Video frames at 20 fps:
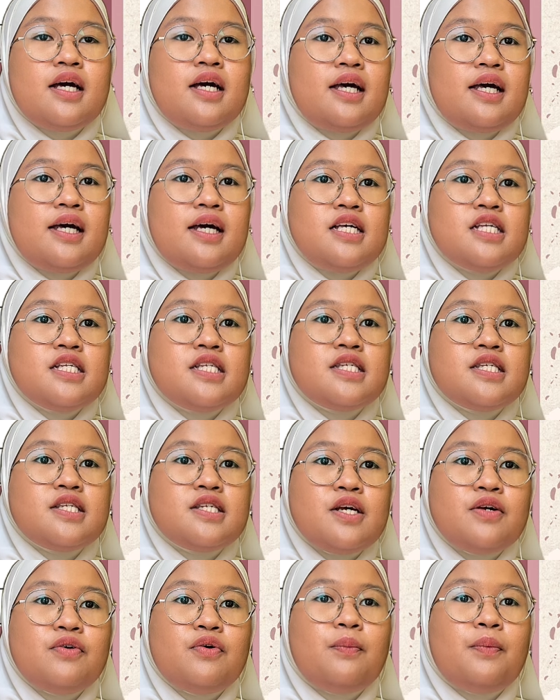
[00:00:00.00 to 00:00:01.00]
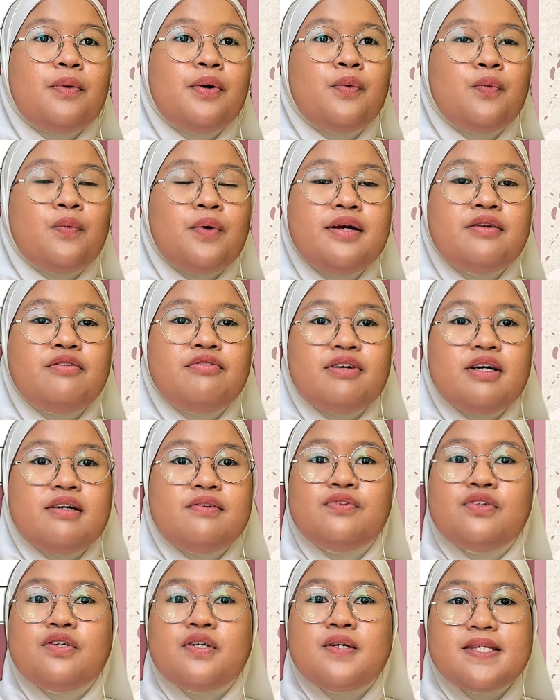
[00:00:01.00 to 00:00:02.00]
and
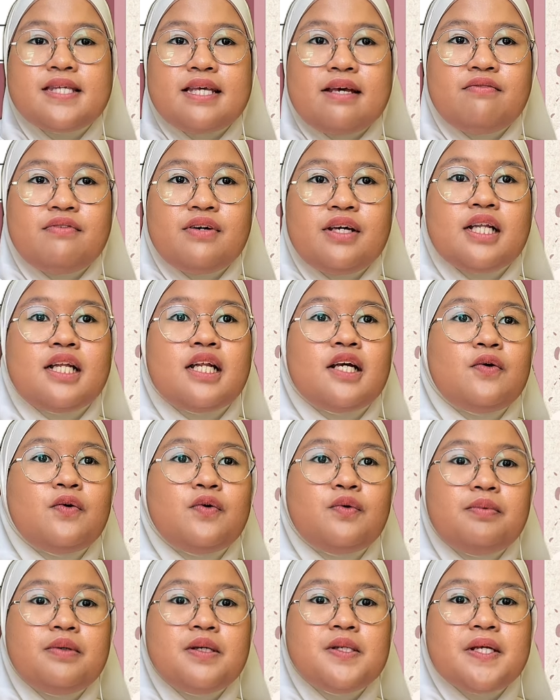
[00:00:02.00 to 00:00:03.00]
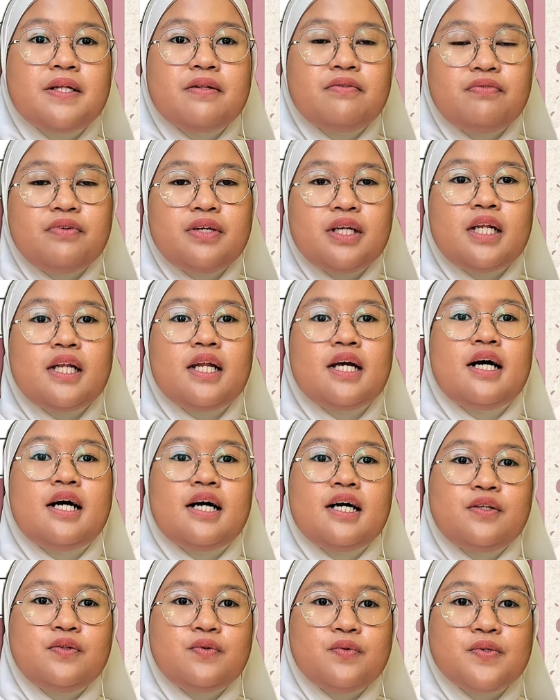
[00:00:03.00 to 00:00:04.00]
0.1537 copper sulfate
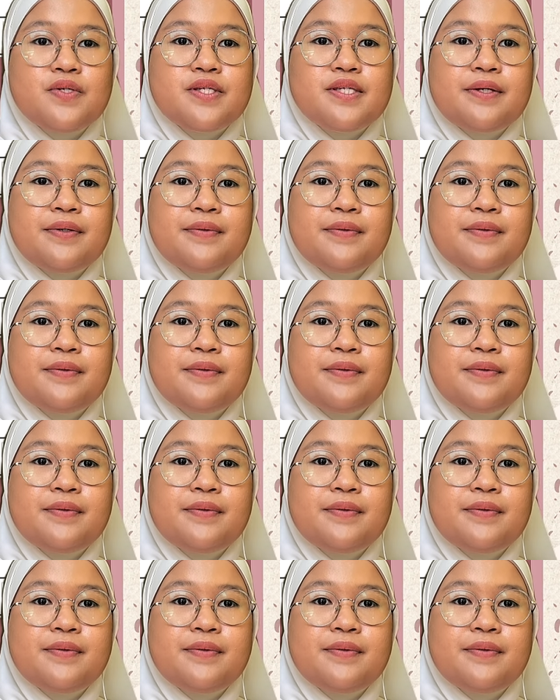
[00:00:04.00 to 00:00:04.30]
are used.